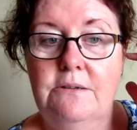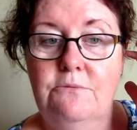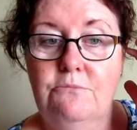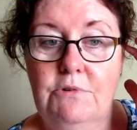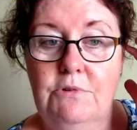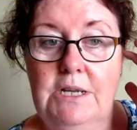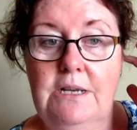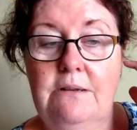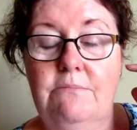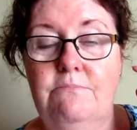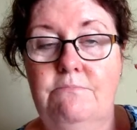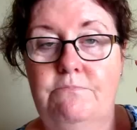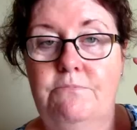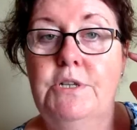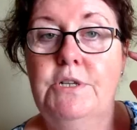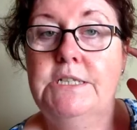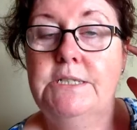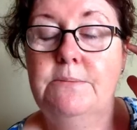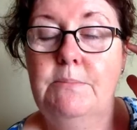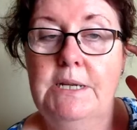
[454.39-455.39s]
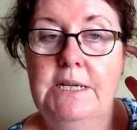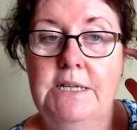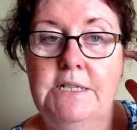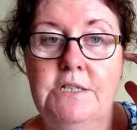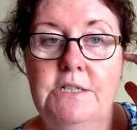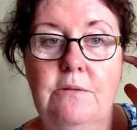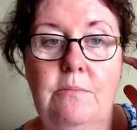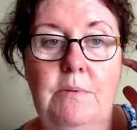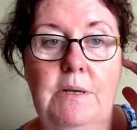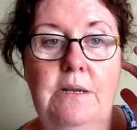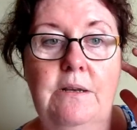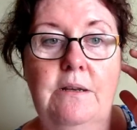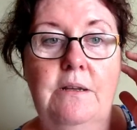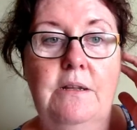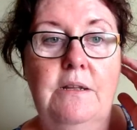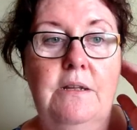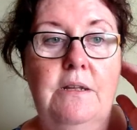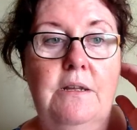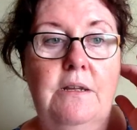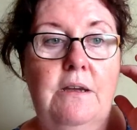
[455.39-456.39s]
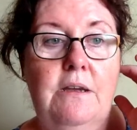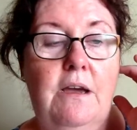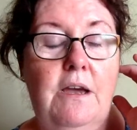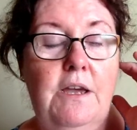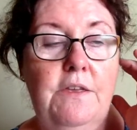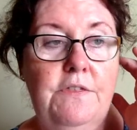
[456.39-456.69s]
Well, principally in Dublin. I